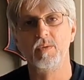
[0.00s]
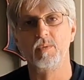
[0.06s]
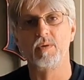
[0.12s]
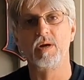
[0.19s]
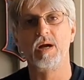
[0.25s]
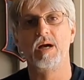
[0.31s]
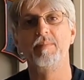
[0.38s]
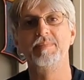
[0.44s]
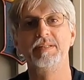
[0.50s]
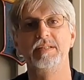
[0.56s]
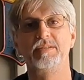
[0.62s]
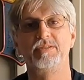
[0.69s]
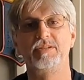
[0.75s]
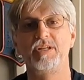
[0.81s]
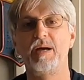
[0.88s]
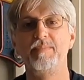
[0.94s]
where I'm
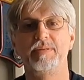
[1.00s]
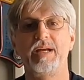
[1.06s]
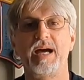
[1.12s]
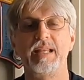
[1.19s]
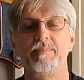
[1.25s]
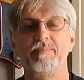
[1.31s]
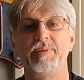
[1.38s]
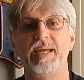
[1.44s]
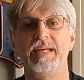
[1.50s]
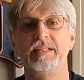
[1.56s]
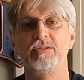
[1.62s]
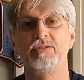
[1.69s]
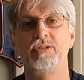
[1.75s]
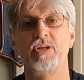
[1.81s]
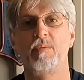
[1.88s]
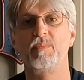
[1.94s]
in some kind of
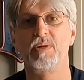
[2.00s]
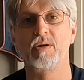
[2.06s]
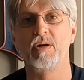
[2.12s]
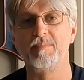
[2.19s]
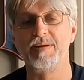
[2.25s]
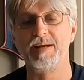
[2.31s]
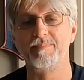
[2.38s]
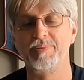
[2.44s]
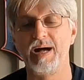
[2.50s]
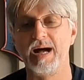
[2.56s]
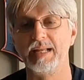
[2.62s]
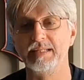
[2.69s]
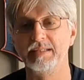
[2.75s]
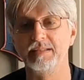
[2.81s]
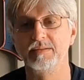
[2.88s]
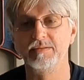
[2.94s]
pain somewhere on my
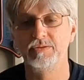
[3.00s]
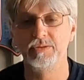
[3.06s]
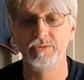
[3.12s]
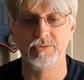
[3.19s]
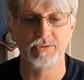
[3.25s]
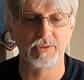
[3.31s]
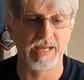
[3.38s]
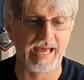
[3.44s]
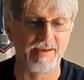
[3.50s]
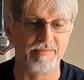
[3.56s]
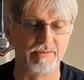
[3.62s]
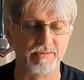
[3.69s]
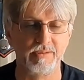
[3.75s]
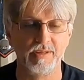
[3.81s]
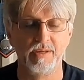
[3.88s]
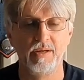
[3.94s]
body due to
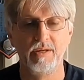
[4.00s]
having